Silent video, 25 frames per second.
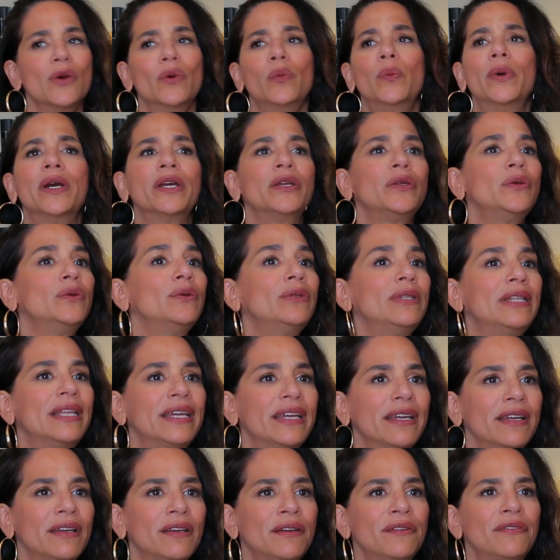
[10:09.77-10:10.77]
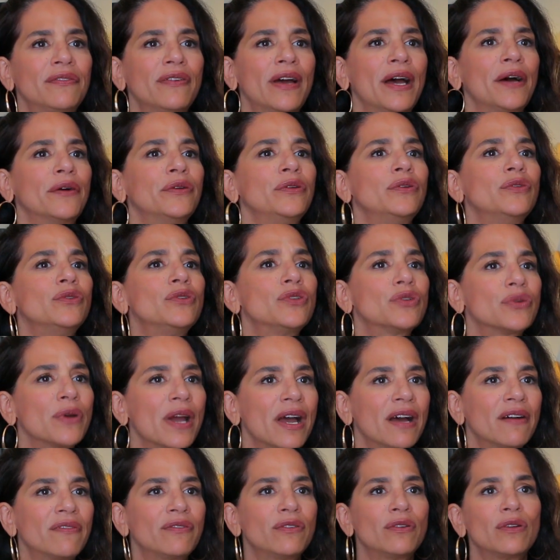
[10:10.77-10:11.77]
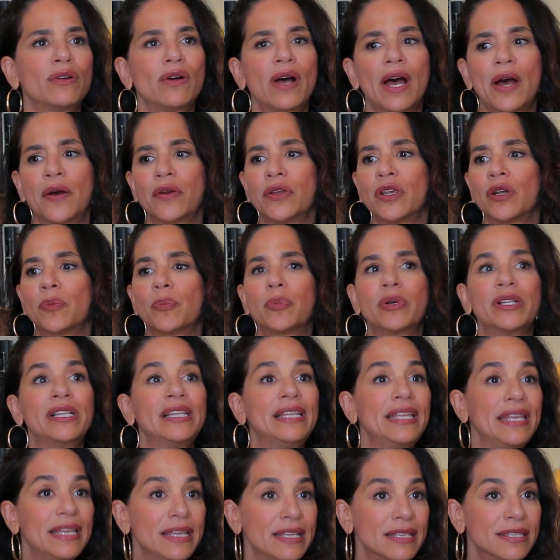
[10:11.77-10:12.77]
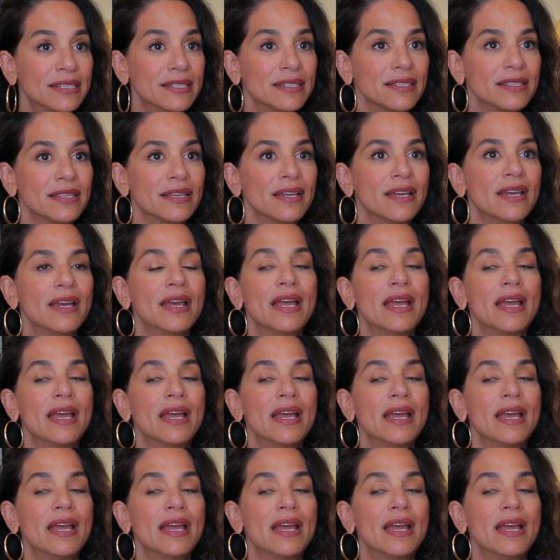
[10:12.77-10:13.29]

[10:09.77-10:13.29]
where you live, how you travel, how you're policed.